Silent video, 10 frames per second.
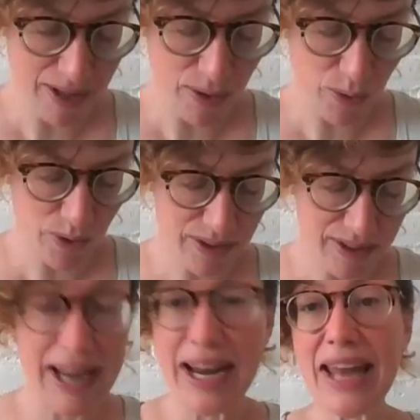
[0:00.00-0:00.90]
by those
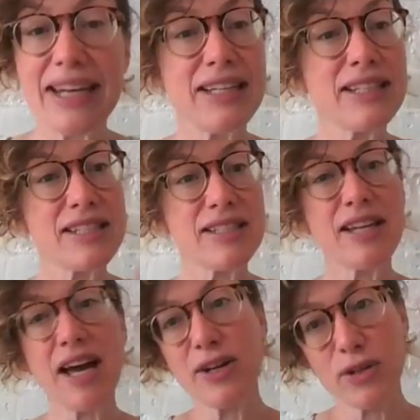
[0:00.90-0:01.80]
words. And it is
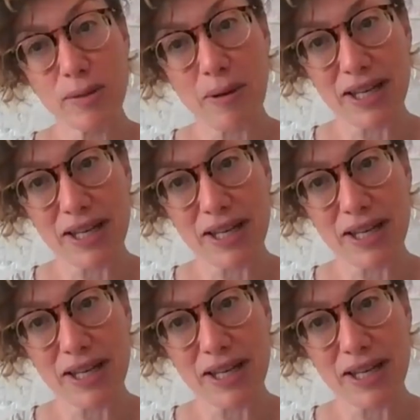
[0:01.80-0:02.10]
entirely